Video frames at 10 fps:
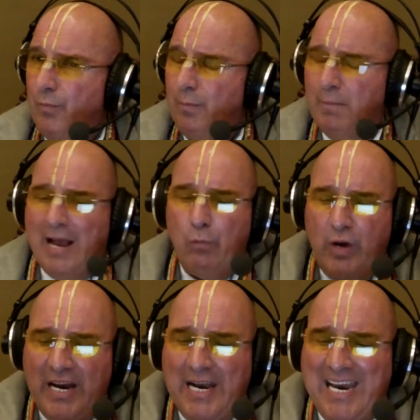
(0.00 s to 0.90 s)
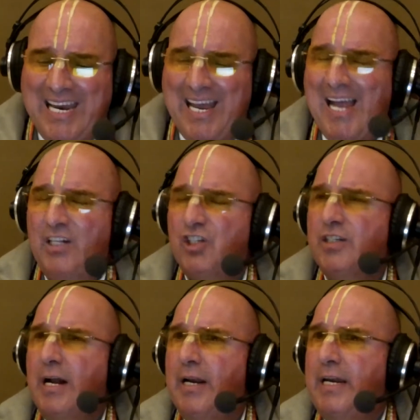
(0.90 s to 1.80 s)
By reading and
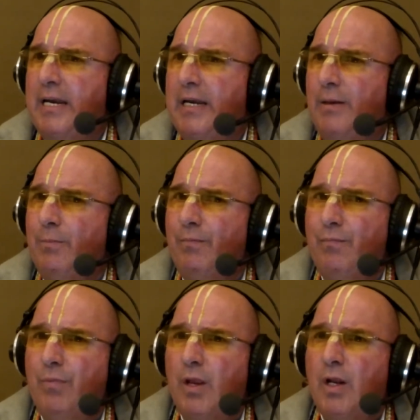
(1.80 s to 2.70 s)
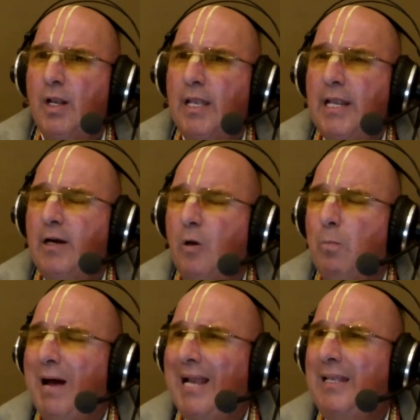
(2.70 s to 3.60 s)
studying, little
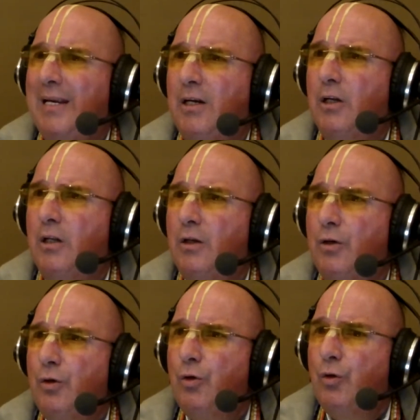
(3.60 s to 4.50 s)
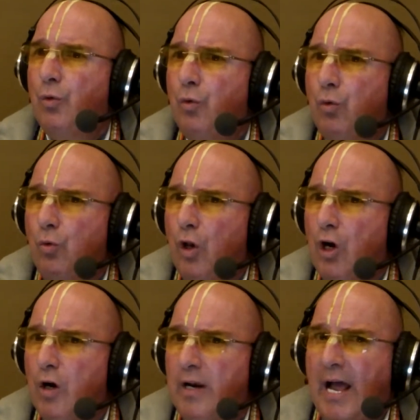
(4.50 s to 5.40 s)
by little, you
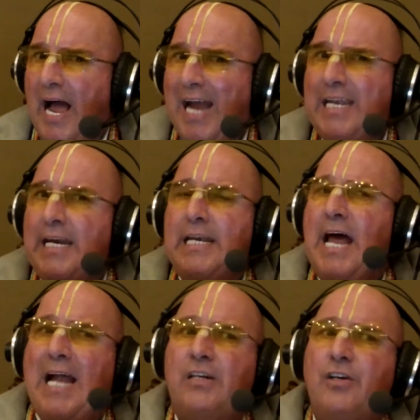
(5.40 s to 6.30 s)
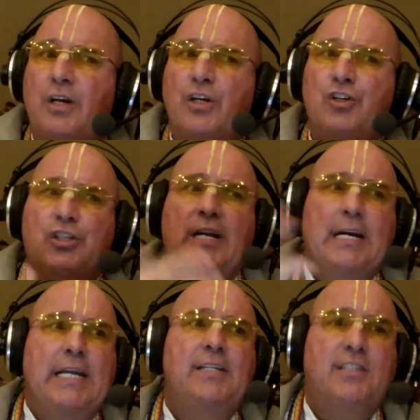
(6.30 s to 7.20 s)
learn. I did not
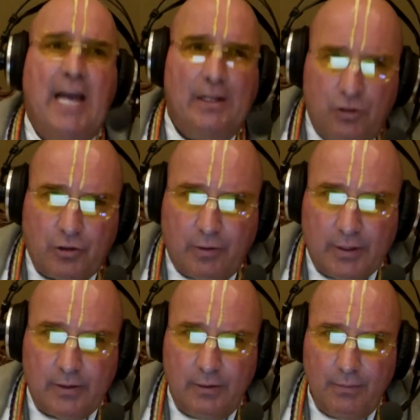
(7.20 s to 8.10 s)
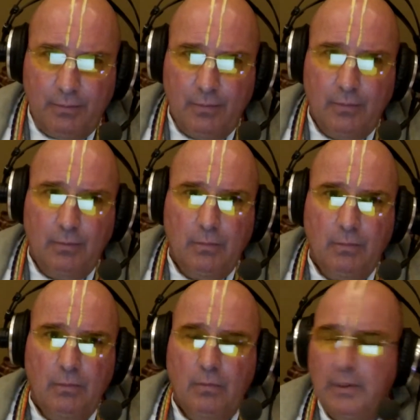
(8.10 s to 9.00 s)
study Sanskrit.
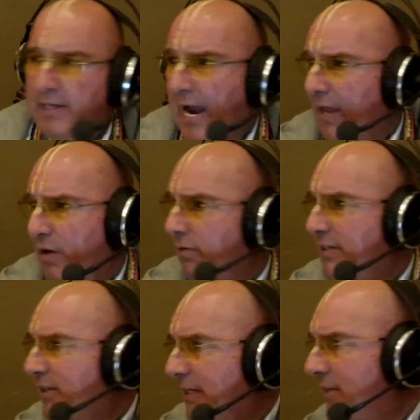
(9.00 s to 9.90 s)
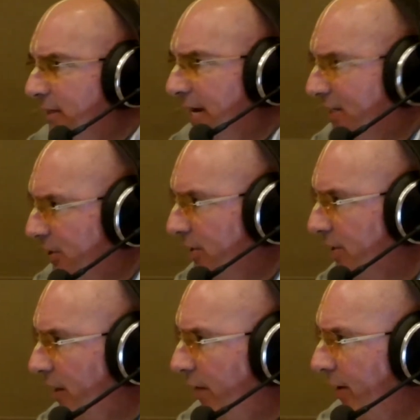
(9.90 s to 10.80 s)
Neither is it
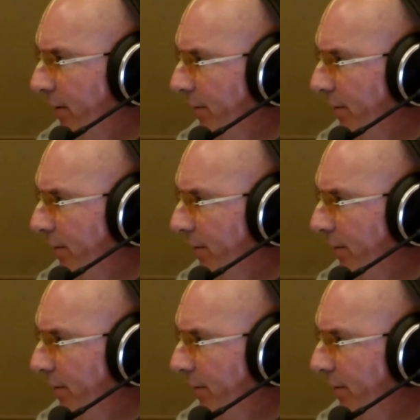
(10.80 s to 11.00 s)
necessary.